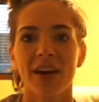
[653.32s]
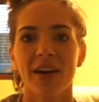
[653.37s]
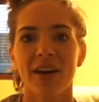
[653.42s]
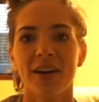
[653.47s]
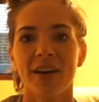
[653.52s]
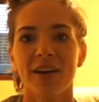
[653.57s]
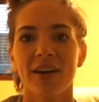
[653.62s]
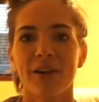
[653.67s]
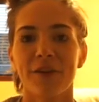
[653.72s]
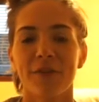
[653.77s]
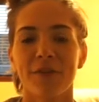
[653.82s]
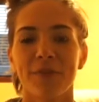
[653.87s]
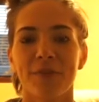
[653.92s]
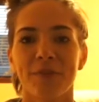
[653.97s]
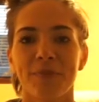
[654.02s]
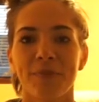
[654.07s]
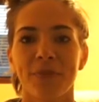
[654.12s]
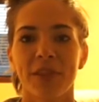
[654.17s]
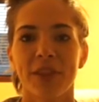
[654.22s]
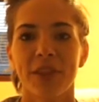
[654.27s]
of
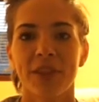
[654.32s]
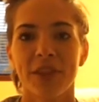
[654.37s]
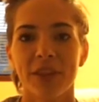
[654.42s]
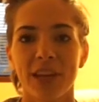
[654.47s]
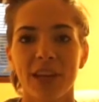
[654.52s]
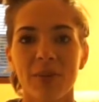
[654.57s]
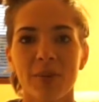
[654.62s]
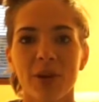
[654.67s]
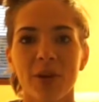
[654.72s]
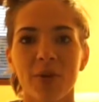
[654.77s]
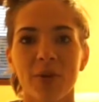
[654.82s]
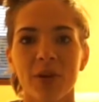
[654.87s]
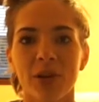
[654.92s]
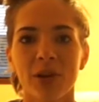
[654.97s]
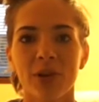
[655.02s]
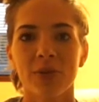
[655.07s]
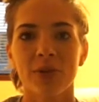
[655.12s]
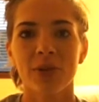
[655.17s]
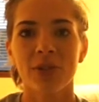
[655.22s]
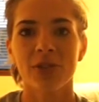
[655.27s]
thinking about what
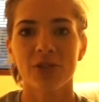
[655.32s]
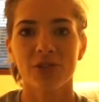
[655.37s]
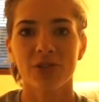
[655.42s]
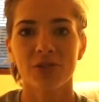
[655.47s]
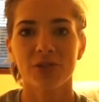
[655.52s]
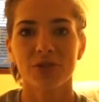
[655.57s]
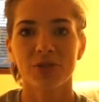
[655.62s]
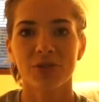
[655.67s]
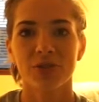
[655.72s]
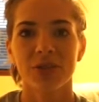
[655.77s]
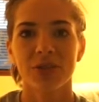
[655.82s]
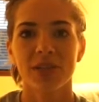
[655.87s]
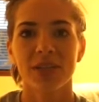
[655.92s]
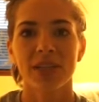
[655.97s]
you want to do,